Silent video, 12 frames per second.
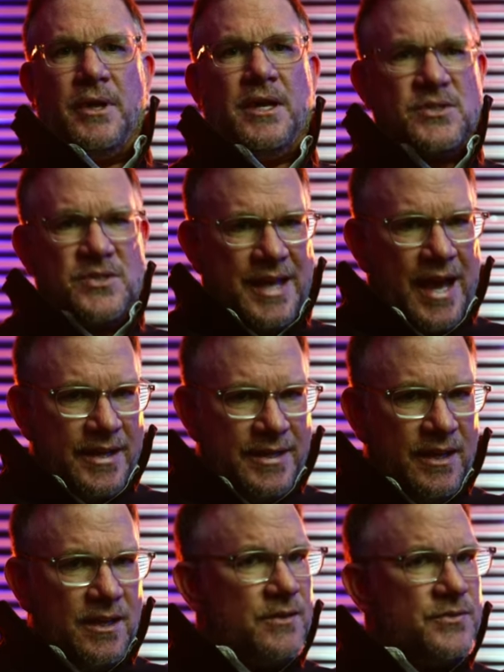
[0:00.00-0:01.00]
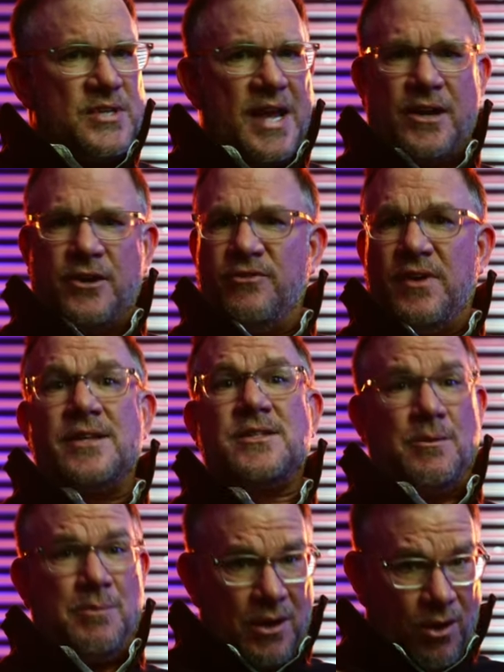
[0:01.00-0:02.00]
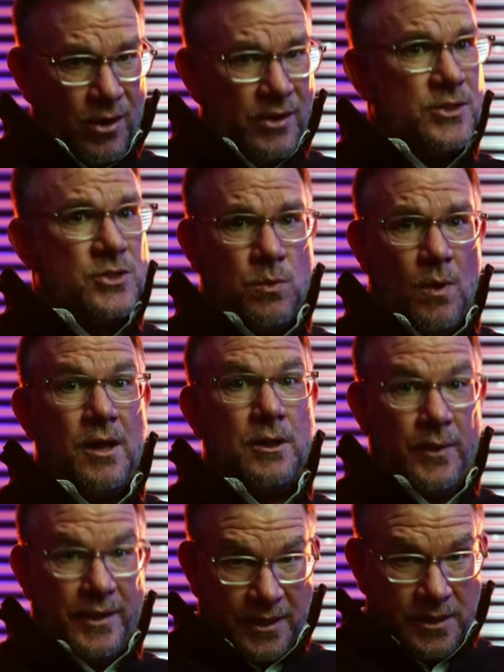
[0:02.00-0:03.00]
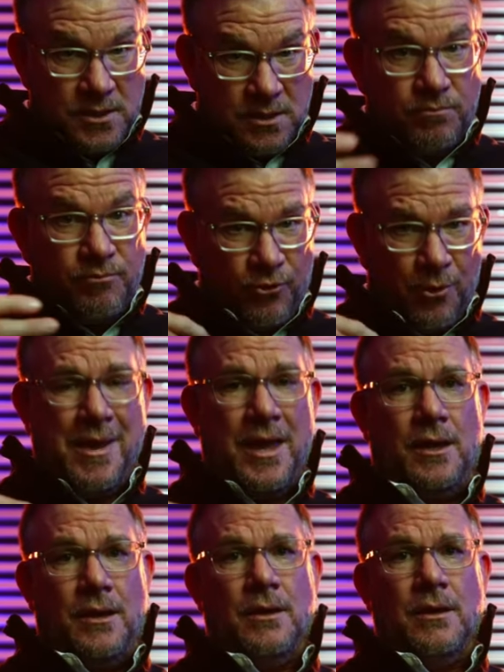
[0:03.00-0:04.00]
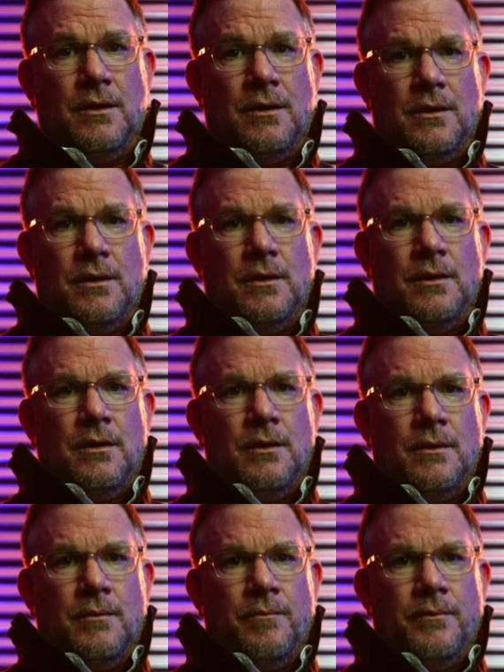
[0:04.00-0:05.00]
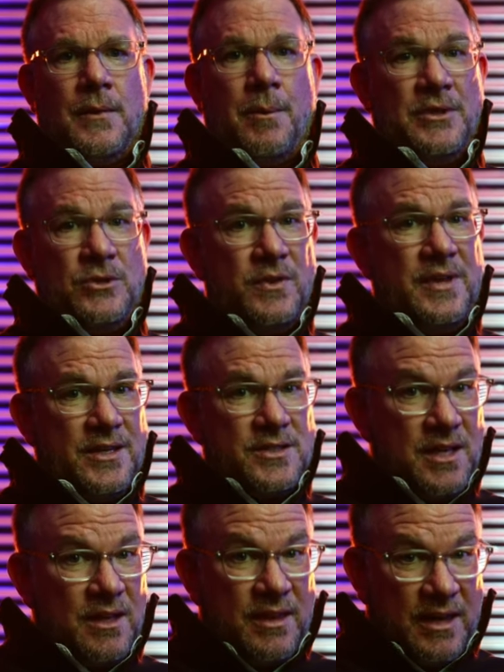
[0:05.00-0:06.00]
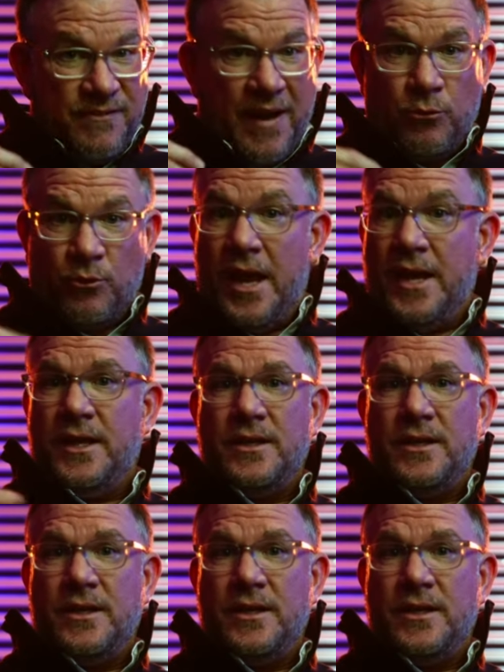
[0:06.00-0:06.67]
Because the idea of sacrifice can be hard to swallow, at least for me. I mean, to the extent that if I ran